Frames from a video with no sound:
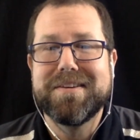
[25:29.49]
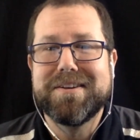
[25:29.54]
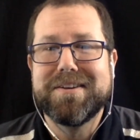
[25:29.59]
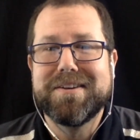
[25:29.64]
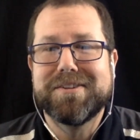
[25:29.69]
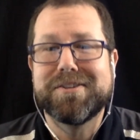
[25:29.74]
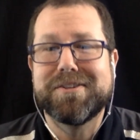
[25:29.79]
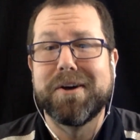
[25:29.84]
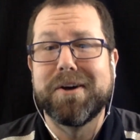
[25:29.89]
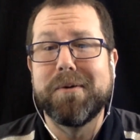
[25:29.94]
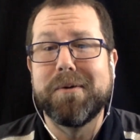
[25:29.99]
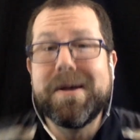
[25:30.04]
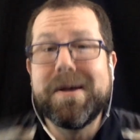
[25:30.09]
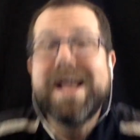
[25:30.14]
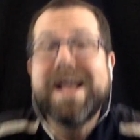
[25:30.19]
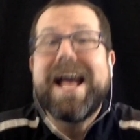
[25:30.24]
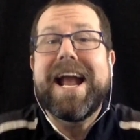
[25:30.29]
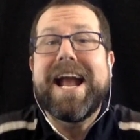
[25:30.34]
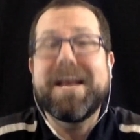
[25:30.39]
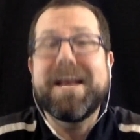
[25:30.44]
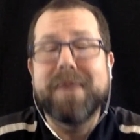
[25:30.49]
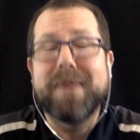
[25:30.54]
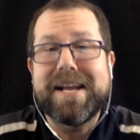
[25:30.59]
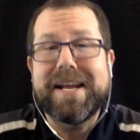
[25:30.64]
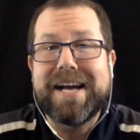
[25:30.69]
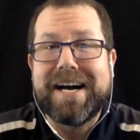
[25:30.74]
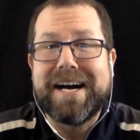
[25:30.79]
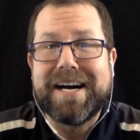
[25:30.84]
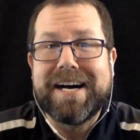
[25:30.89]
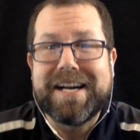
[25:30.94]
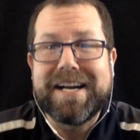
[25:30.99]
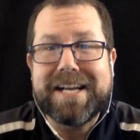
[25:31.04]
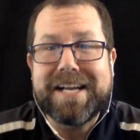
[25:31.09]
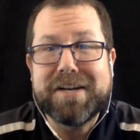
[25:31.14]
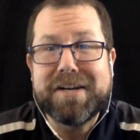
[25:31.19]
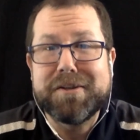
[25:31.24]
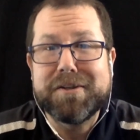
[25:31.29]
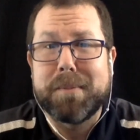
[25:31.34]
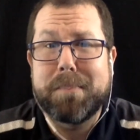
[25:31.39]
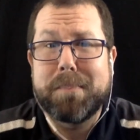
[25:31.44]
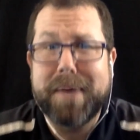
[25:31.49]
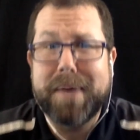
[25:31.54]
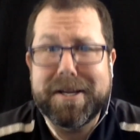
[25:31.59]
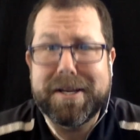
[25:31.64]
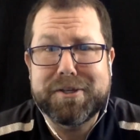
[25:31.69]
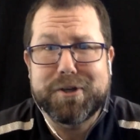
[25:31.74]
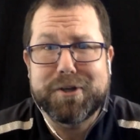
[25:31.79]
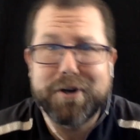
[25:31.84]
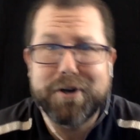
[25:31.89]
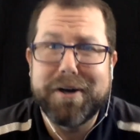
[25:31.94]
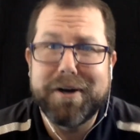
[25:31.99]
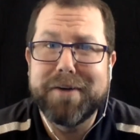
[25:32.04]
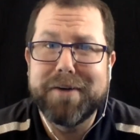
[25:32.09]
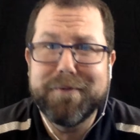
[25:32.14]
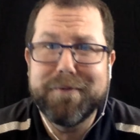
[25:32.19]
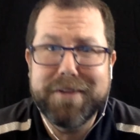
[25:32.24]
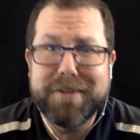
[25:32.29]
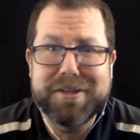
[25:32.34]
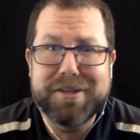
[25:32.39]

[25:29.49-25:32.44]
So anyway, here's a picture of the